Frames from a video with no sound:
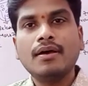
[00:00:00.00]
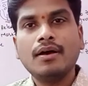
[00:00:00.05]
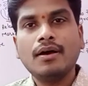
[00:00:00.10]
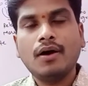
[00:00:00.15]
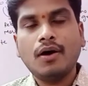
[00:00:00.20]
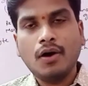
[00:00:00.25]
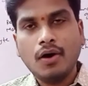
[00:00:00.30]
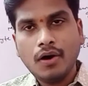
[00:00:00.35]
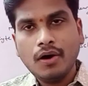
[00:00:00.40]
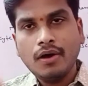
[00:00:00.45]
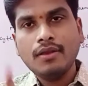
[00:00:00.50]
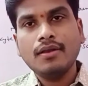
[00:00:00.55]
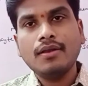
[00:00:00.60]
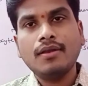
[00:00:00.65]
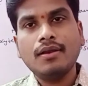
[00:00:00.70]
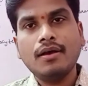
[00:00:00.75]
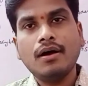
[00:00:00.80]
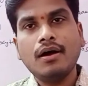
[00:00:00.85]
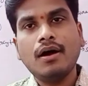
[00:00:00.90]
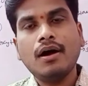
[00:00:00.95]
on
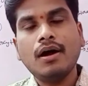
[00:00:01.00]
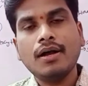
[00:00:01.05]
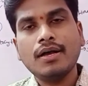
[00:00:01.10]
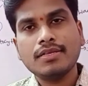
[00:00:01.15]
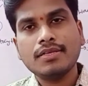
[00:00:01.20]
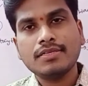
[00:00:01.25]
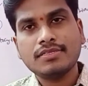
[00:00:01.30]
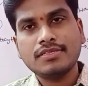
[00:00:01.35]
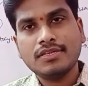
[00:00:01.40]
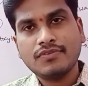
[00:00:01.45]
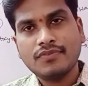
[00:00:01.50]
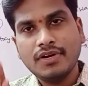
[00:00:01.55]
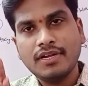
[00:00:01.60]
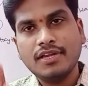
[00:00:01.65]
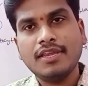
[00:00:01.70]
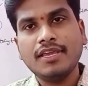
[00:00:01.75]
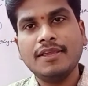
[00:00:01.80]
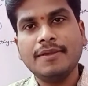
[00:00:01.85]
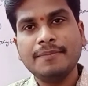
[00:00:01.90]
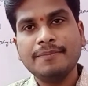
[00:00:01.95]
August
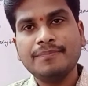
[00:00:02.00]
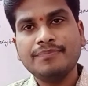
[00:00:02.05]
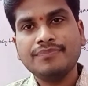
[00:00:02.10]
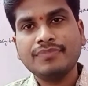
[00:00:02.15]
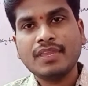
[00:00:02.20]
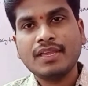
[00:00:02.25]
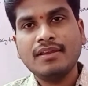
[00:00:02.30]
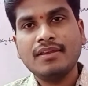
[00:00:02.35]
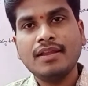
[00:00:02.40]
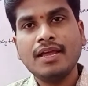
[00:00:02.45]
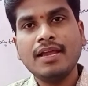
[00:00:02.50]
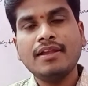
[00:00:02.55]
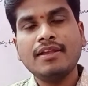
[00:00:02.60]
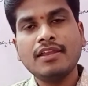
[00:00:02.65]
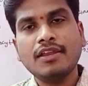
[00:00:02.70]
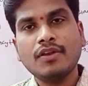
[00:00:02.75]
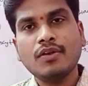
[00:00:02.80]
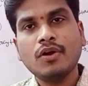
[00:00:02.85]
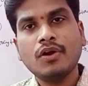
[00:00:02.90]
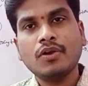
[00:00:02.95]
20,
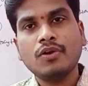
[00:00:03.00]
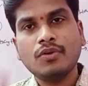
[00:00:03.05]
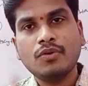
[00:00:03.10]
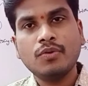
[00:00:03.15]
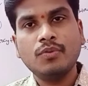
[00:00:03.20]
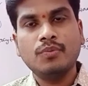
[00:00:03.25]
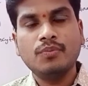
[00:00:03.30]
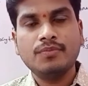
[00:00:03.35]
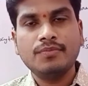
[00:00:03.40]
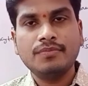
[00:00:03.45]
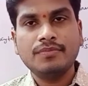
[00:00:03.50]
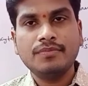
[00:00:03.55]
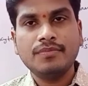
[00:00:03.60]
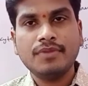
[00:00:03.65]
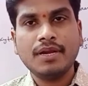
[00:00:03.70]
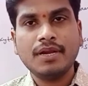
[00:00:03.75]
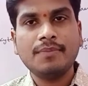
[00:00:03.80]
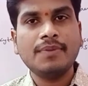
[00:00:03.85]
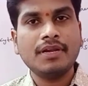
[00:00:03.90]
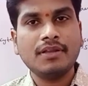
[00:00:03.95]
1902,
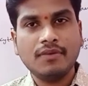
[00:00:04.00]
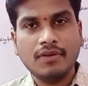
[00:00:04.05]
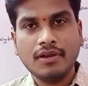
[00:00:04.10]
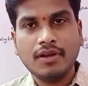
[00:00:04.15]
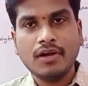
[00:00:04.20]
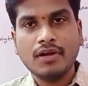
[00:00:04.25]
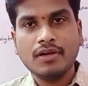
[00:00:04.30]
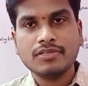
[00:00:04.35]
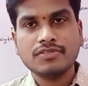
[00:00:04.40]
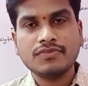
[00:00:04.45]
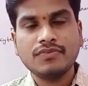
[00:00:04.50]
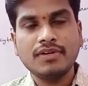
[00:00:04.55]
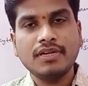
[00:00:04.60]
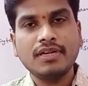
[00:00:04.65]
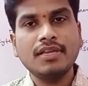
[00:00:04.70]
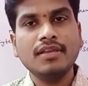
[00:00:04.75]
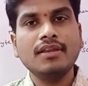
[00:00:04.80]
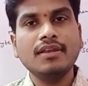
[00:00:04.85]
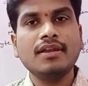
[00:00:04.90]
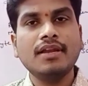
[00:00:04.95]
right? Particularly August
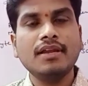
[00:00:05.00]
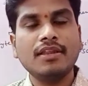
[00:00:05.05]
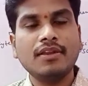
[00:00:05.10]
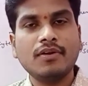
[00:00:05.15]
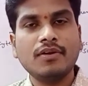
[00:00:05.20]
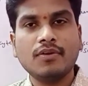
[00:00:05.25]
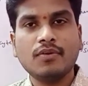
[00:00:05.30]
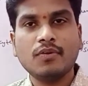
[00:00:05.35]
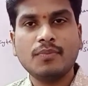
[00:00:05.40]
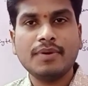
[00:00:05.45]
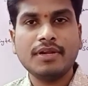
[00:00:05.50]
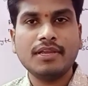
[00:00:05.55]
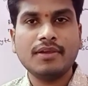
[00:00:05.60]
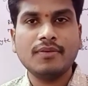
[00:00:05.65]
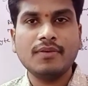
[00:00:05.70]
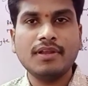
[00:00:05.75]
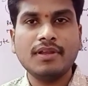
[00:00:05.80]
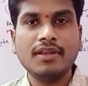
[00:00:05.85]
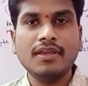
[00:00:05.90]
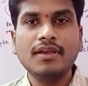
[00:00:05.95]
20, 1902
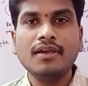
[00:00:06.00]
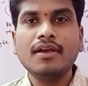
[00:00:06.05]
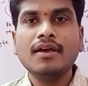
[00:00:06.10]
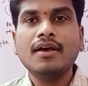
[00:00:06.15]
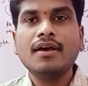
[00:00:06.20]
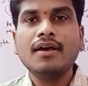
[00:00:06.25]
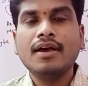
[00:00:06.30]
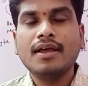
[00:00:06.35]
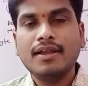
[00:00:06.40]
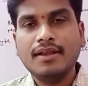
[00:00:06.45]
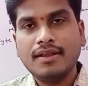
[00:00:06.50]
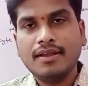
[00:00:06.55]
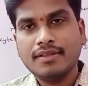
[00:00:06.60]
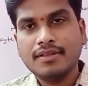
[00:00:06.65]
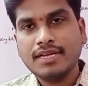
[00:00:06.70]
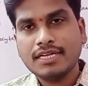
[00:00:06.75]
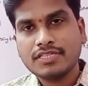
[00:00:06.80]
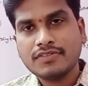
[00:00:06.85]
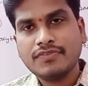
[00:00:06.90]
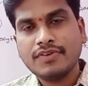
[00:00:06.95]
particularly. And
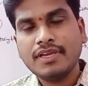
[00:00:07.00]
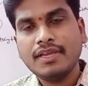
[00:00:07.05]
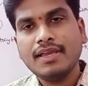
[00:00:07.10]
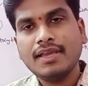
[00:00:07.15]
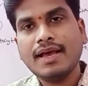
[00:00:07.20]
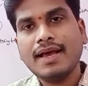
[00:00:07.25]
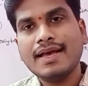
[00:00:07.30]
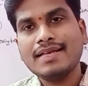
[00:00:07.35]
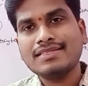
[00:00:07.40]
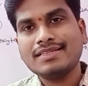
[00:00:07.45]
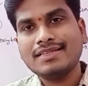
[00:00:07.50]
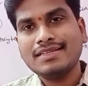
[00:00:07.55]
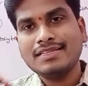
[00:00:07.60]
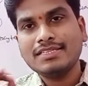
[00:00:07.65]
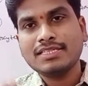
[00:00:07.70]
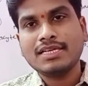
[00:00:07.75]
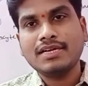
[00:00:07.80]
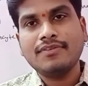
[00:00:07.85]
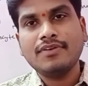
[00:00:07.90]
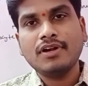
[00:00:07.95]
that's why, as he
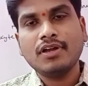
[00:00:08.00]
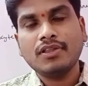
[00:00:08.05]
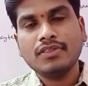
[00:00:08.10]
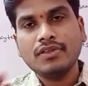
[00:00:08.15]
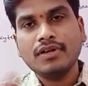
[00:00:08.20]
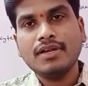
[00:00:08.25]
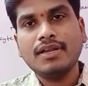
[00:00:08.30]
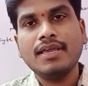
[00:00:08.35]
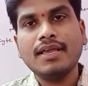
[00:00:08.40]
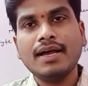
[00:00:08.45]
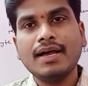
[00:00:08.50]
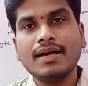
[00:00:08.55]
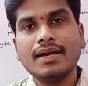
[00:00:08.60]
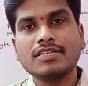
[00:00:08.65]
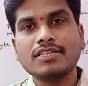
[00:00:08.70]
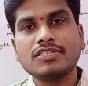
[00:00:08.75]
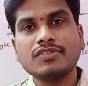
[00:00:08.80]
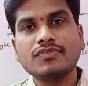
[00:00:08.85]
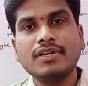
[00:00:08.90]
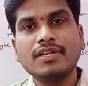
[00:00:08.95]
discovered on that day,
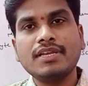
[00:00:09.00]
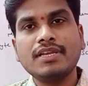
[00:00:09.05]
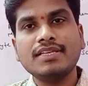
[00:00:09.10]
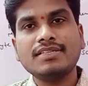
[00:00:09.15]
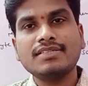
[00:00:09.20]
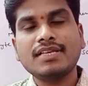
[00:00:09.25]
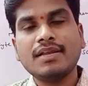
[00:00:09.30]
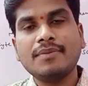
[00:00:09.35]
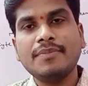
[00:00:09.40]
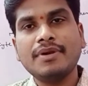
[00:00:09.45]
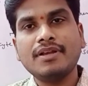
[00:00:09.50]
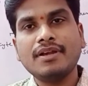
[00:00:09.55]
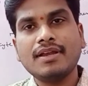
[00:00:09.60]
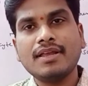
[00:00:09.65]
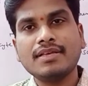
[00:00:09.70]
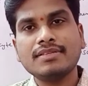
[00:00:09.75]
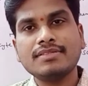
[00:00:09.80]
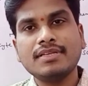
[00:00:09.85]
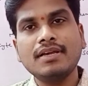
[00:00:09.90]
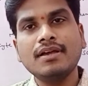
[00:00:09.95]
August 20 is celebrated
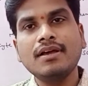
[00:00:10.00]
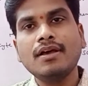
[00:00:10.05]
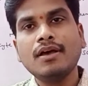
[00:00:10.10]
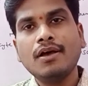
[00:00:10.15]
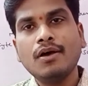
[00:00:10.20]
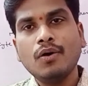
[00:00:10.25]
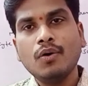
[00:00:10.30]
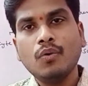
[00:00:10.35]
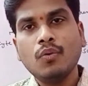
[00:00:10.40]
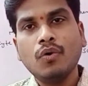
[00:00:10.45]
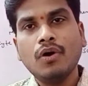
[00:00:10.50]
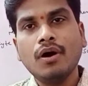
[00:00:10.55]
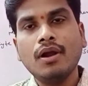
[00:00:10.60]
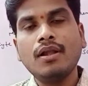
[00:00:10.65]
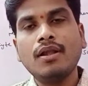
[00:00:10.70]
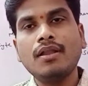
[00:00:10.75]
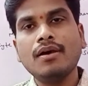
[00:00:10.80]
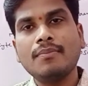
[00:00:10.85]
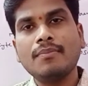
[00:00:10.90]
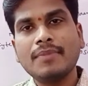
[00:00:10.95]
as a
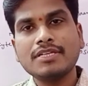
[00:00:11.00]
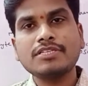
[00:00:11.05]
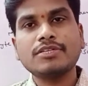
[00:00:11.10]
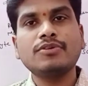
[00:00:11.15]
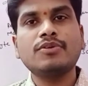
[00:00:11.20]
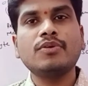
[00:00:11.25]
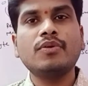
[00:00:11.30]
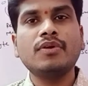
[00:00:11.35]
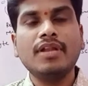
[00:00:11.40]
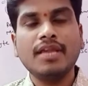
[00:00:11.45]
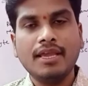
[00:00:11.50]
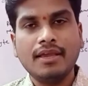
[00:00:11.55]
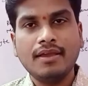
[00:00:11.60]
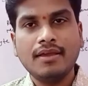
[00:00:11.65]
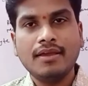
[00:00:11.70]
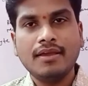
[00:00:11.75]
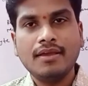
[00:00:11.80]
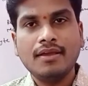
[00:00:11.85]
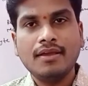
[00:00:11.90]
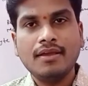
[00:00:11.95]
World Mosquito Day,
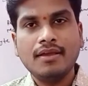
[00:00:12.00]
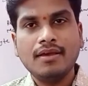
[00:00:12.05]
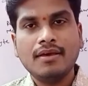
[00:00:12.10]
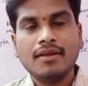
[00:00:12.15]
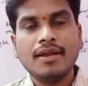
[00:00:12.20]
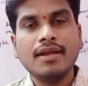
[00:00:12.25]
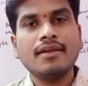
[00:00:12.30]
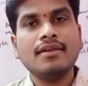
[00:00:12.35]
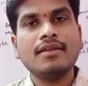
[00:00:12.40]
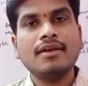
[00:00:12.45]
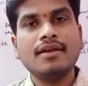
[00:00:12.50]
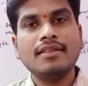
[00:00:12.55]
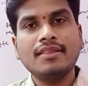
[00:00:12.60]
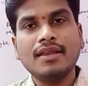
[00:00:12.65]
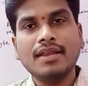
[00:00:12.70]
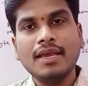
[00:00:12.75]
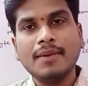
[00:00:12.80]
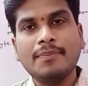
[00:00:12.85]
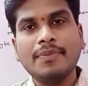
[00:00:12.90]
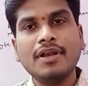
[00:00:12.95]
right? And then
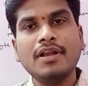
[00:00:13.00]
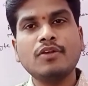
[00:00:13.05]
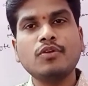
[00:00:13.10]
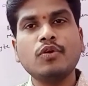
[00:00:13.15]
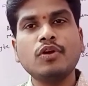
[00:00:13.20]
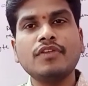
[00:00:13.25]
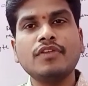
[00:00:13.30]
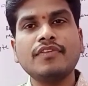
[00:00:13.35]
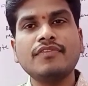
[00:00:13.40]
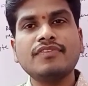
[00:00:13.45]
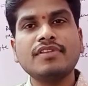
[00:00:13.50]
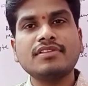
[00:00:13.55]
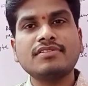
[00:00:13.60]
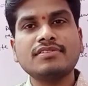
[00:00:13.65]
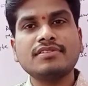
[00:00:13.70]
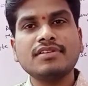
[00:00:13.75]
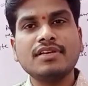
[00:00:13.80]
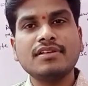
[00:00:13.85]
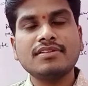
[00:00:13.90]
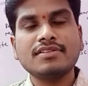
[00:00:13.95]
April 25th is
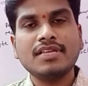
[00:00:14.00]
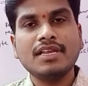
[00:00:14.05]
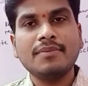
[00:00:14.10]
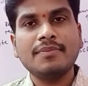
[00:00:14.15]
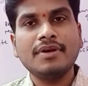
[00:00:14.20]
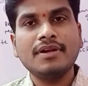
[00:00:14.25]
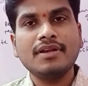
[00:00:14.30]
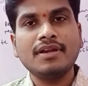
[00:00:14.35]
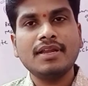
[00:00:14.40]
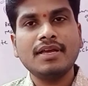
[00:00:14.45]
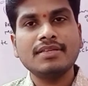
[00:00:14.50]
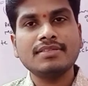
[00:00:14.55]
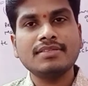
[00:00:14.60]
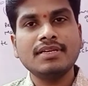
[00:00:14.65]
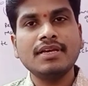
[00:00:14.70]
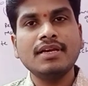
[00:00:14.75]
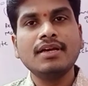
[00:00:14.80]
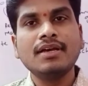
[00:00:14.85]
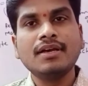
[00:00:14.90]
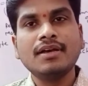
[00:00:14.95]
celebrated as
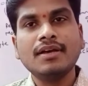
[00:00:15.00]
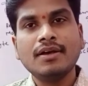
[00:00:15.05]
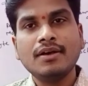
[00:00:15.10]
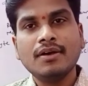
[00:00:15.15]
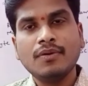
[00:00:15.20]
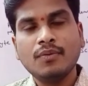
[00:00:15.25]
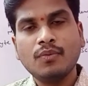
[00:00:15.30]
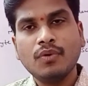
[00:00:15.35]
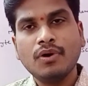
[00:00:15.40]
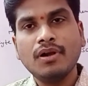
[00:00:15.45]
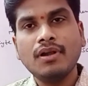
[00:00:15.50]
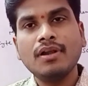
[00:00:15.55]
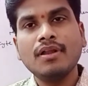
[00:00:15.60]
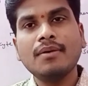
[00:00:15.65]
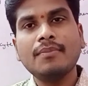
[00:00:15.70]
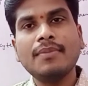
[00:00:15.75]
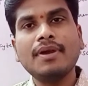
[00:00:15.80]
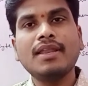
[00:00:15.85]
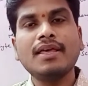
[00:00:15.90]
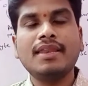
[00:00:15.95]
a World
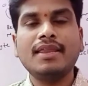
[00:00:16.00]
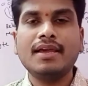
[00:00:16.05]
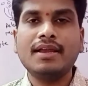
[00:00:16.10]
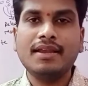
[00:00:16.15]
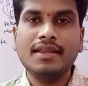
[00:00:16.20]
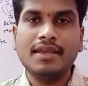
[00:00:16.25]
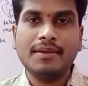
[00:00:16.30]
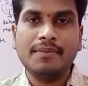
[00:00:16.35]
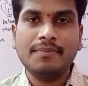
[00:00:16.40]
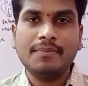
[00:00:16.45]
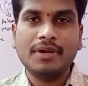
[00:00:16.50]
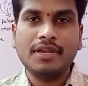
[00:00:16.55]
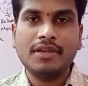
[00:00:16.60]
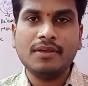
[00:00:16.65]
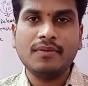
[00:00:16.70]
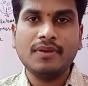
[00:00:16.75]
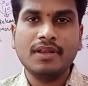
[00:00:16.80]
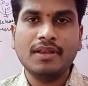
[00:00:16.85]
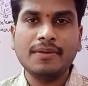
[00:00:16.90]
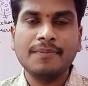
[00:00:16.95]
Malaria Day,
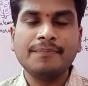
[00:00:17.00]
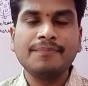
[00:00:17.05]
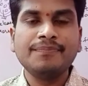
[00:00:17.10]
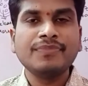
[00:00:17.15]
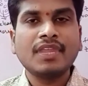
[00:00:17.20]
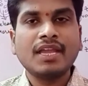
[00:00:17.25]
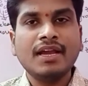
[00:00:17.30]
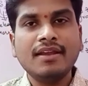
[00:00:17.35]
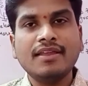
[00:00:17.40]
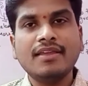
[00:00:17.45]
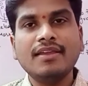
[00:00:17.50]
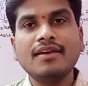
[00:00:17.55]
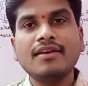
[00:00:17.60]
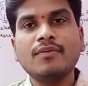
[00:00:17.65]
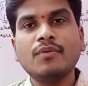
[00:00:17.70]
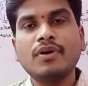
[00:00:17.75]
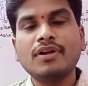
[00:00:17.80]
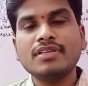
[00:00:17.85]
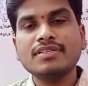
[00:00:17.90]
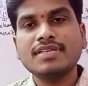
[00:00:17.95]
particularly. And here,
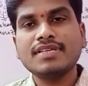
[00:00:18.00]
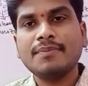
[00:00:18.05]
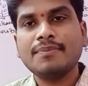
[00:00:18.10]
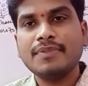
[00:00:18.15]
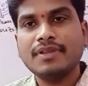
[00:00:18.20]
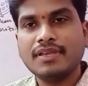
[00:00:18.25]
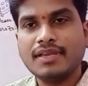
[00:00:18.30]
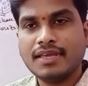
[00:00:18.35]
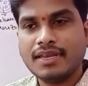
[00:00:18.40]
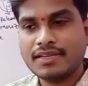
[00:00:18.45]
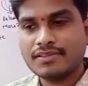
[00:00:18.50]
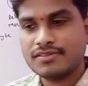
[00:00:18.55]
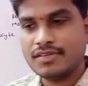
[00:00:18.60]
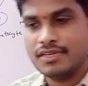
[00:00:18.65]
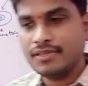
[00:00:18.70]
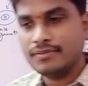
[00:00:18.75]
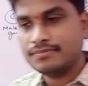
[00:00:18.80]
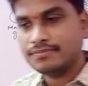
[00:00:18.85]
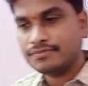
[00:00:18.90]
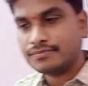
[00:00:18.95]
what is happening here actually?